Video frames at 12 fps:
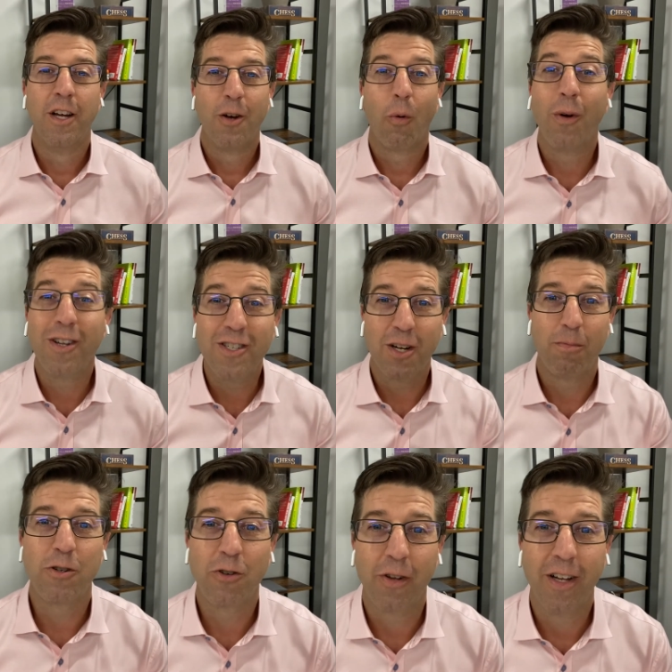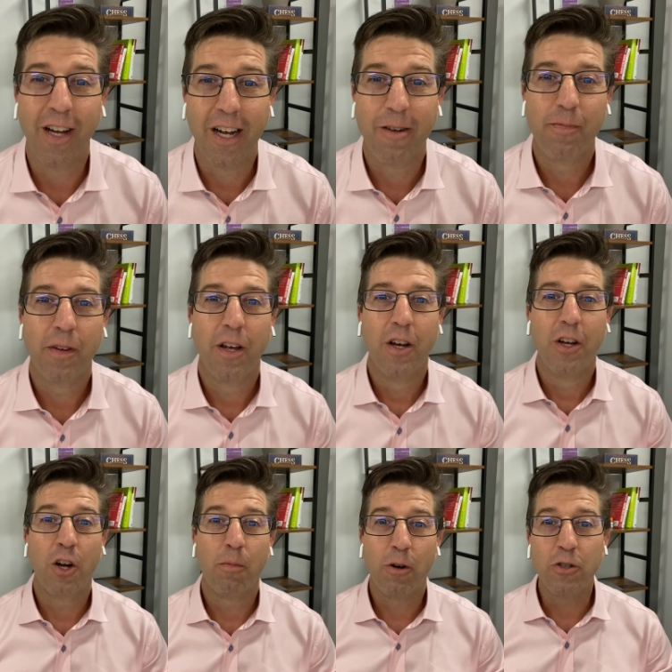What is commercial lending?
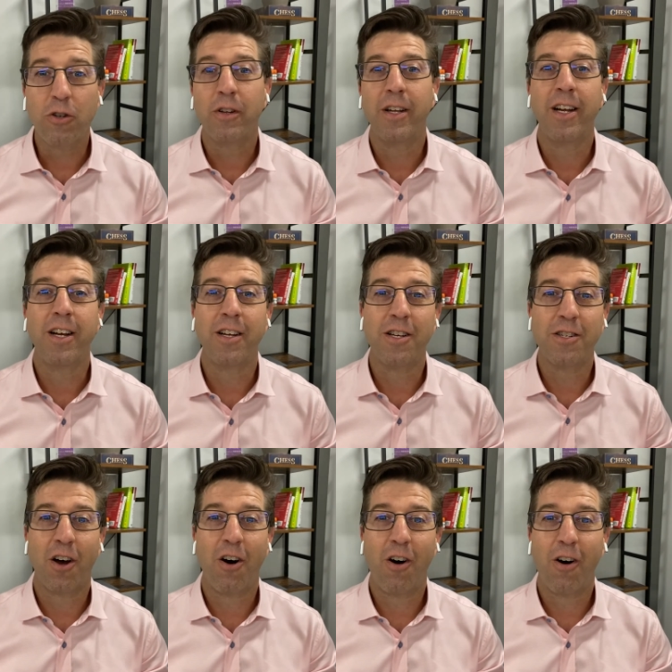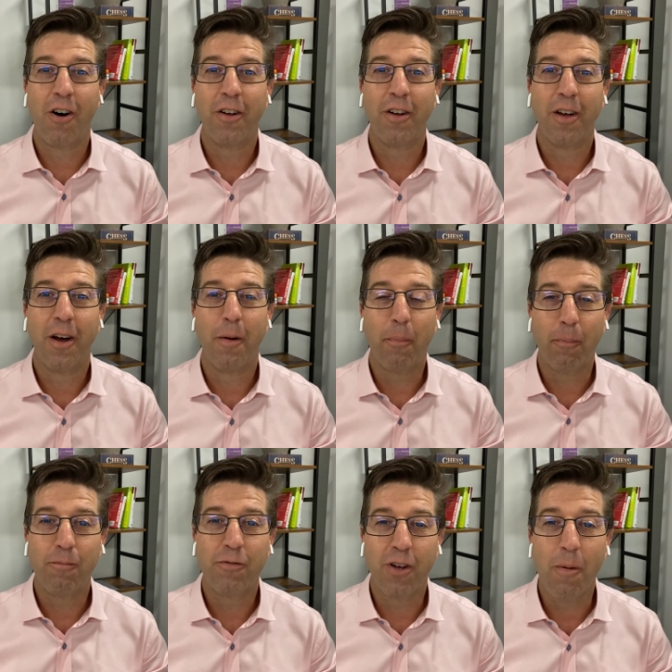Commercial lending is on
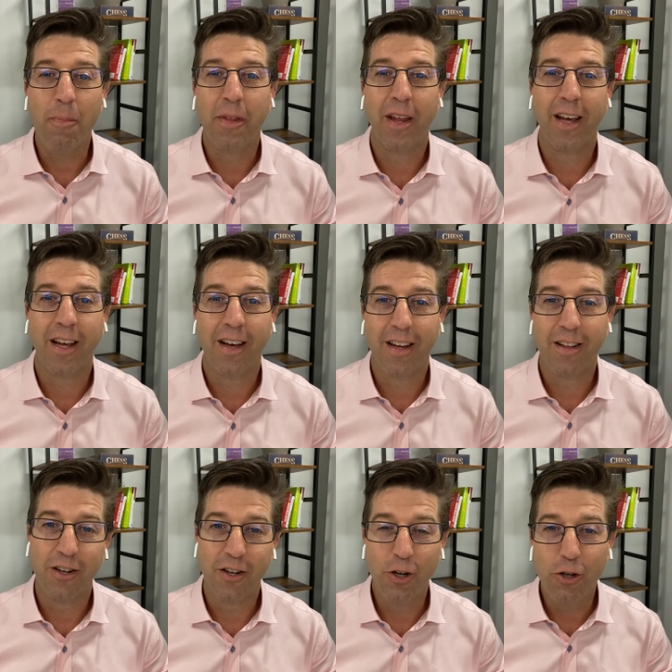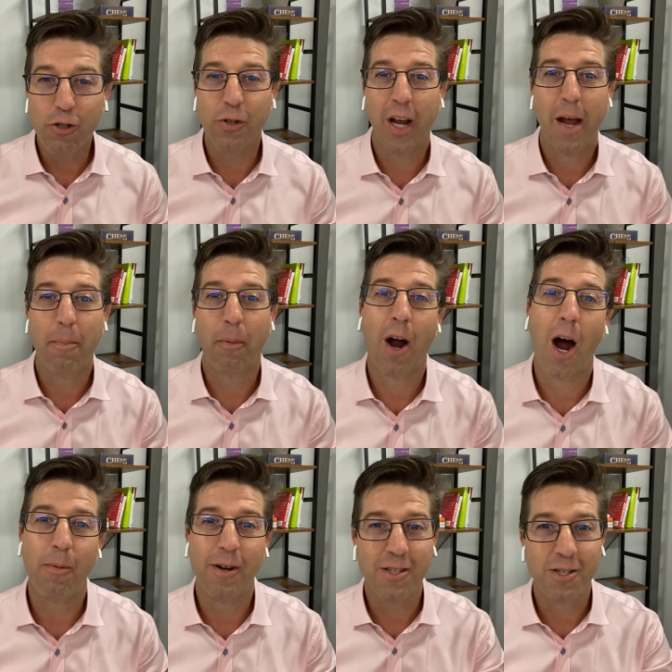something, usually a
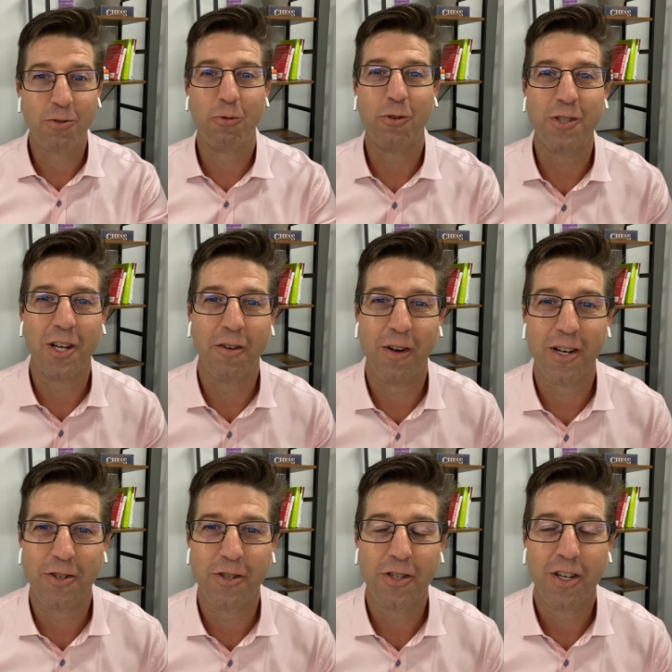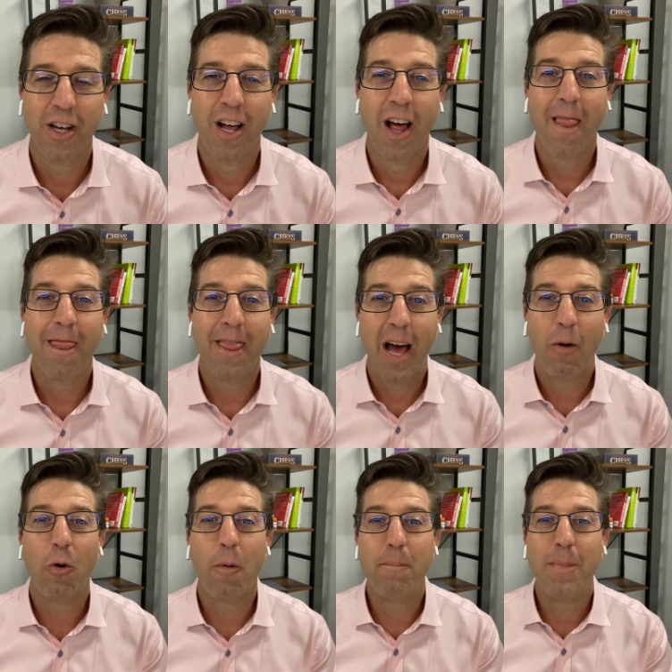property, since we're real estate investors, that
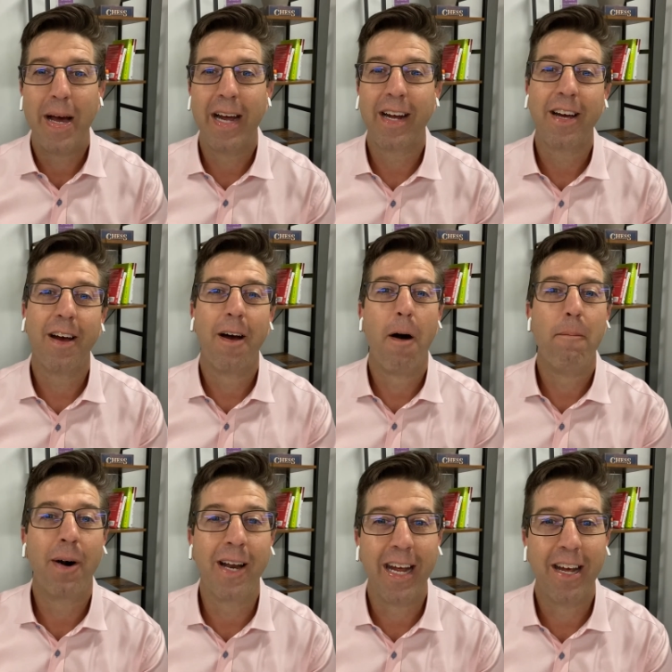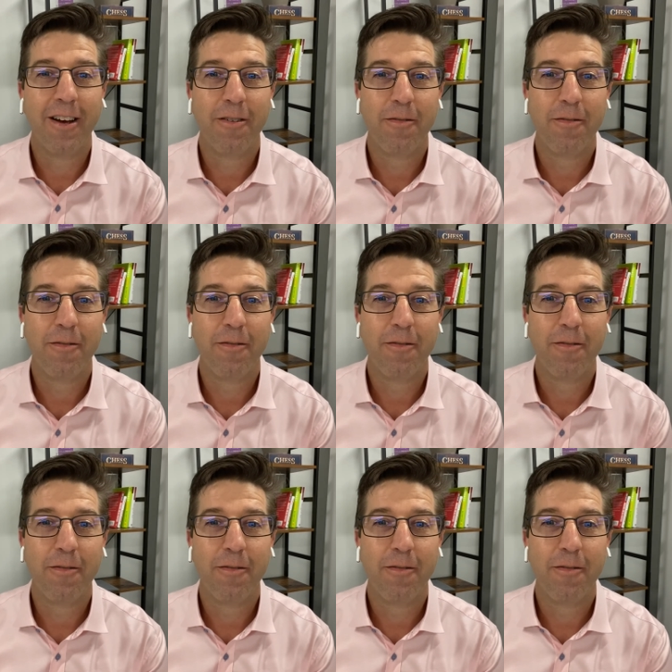will make money.